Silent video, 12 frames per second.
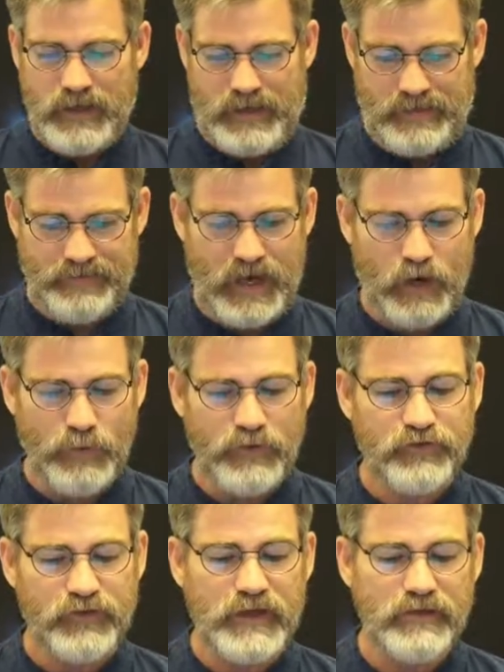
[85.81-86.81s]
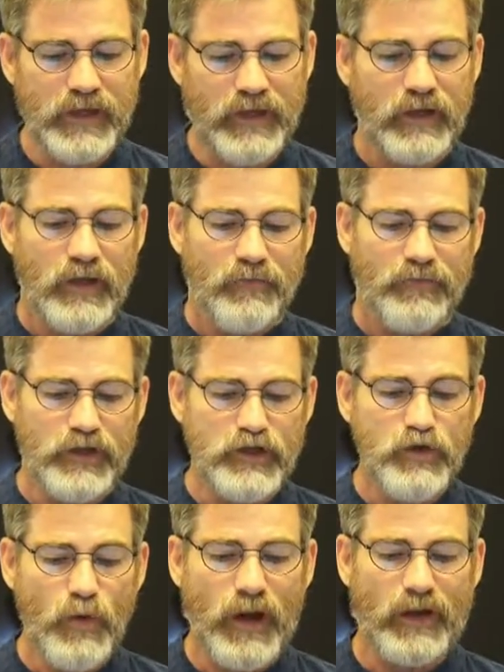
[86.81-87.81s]
And now we see that the
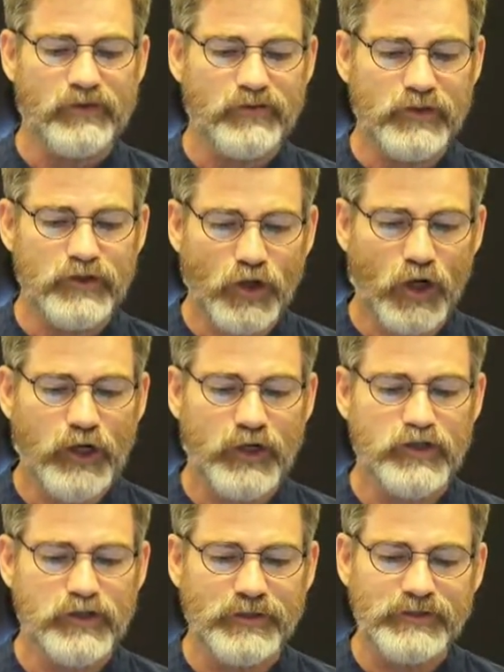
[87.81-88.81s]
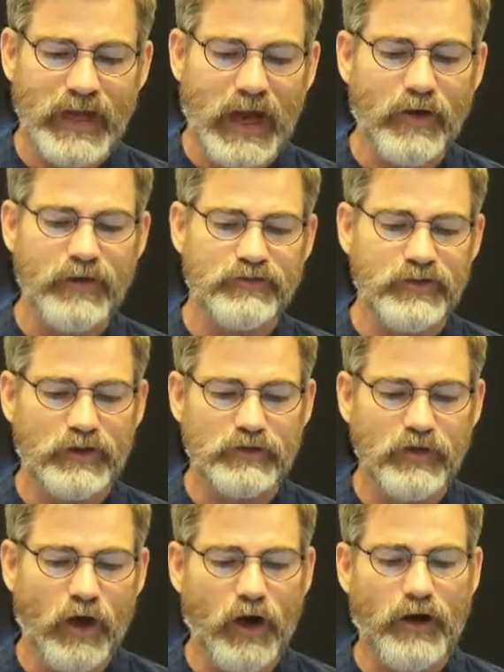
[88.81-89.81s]
U.S., the Turkish, the Saudis, the
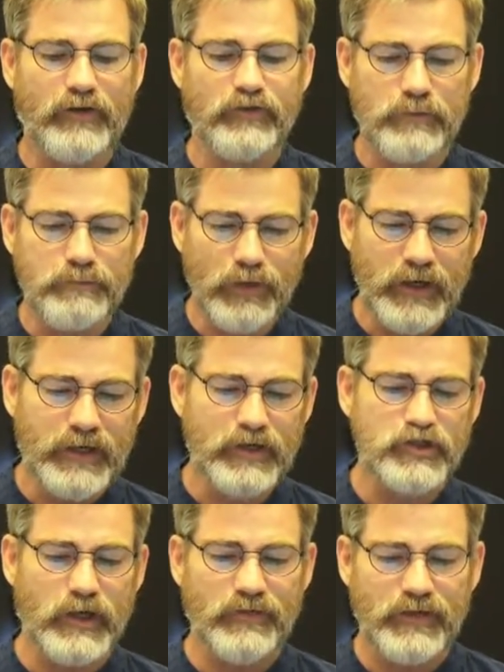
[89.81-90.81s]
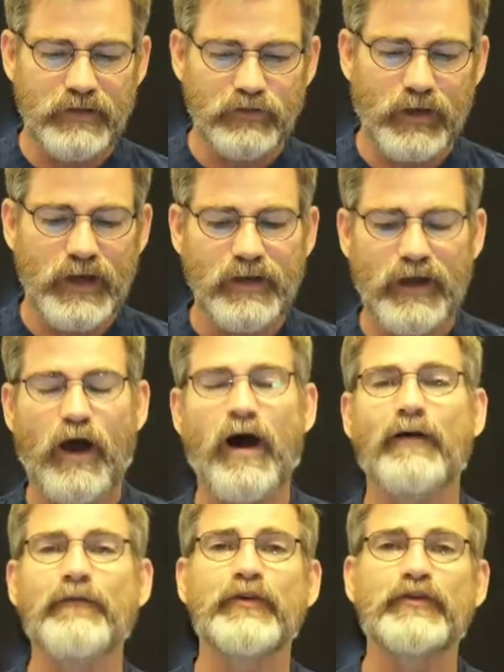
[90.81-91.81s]
Qataris, the British, and the Israeli
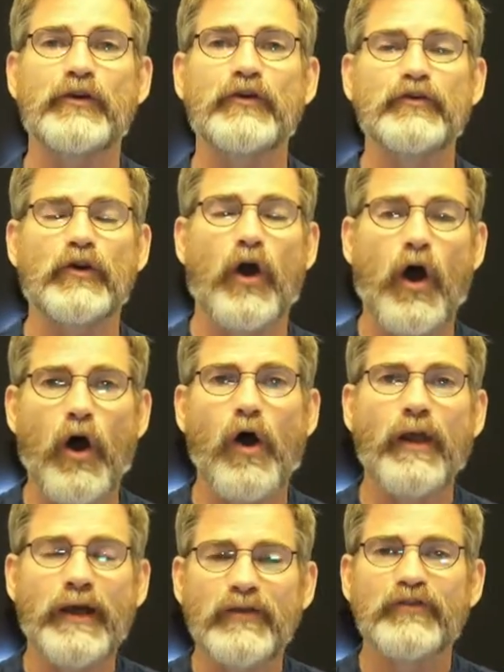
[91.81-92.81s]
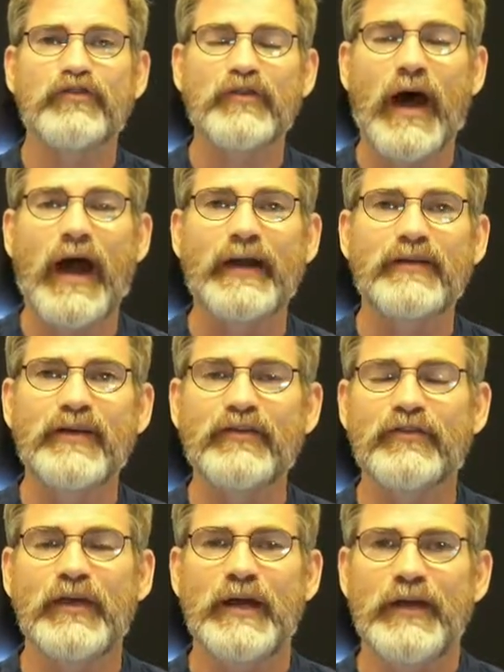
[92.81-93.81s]
officers are all inside
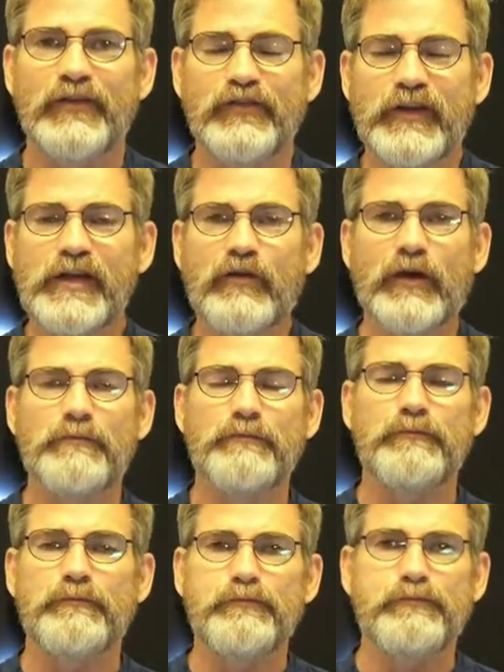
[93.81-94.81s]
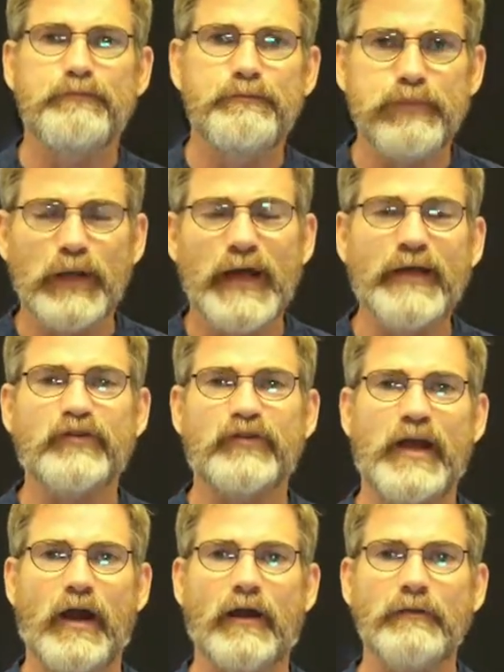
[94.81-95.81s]
this secret place
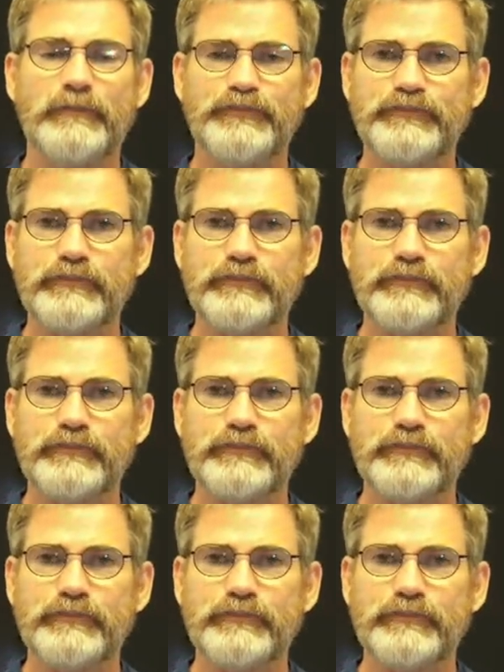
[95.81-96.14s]
here